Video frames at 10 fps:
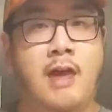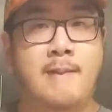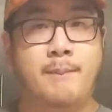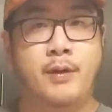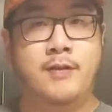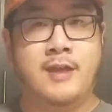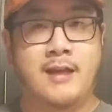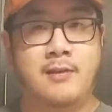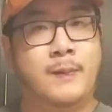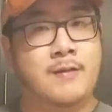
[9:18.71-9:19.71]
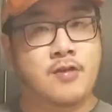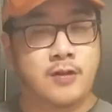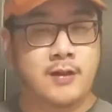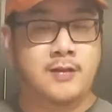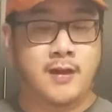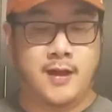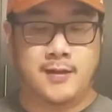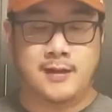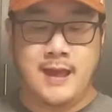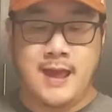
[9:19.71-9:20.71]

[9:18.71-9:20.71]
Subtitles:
I put that sweet chili sauce,